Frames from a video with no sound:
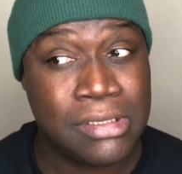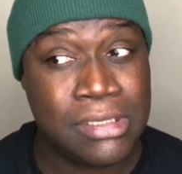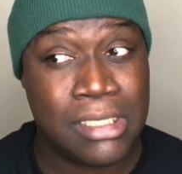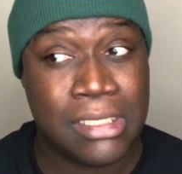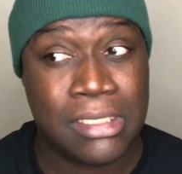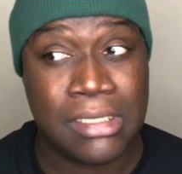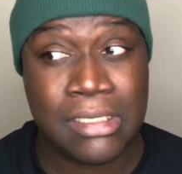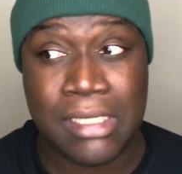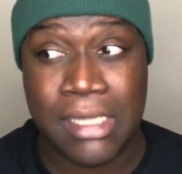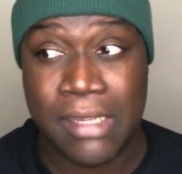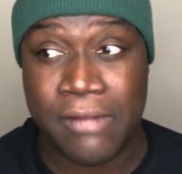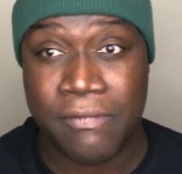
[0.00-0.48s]
He
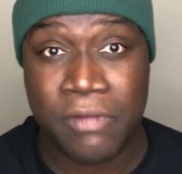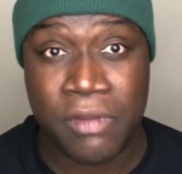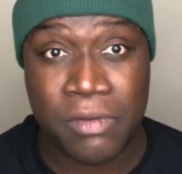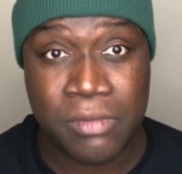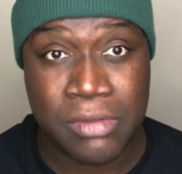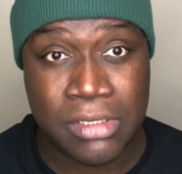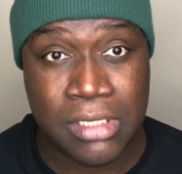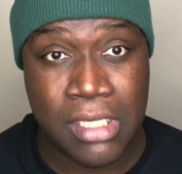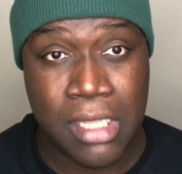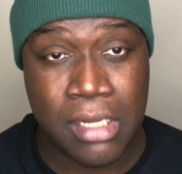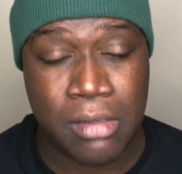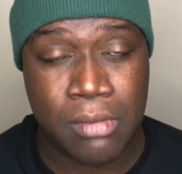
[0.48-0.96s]
definitely
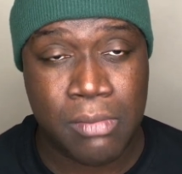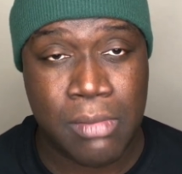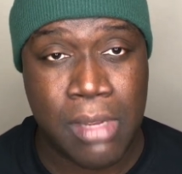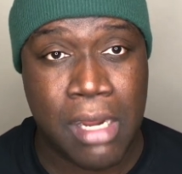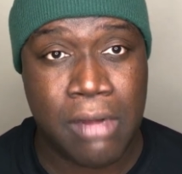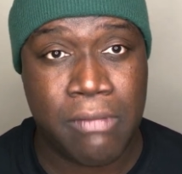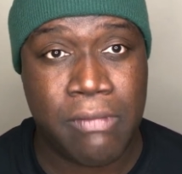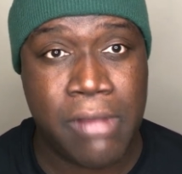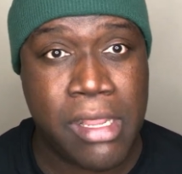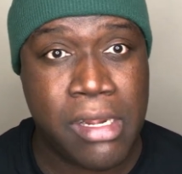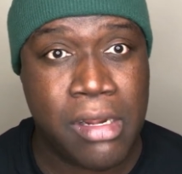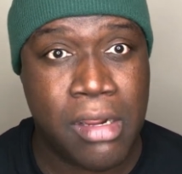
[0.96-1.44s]
was not on my
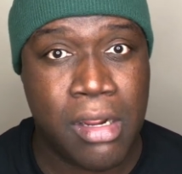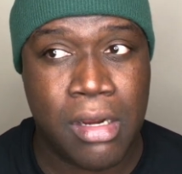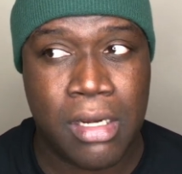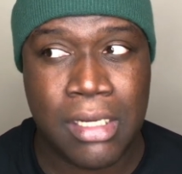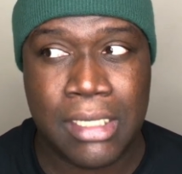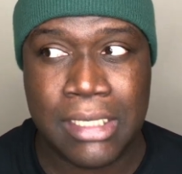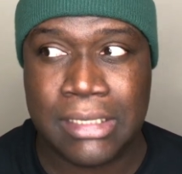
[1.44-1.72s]
radar.